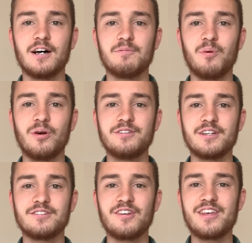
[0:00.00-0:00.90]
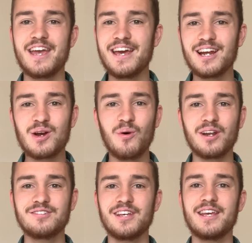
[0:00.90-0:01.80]
pointing to the
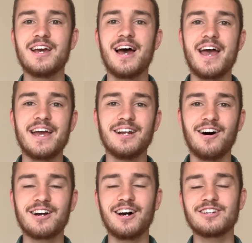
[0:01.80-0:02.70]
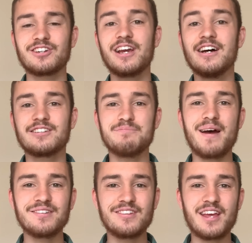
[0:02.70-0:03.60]
inequality in our country.
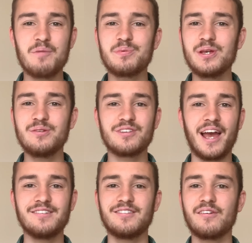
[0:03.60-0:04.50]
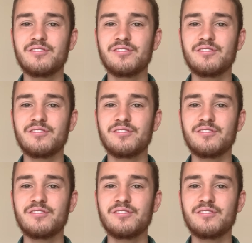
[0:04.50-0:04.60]
Domestic abuse cases have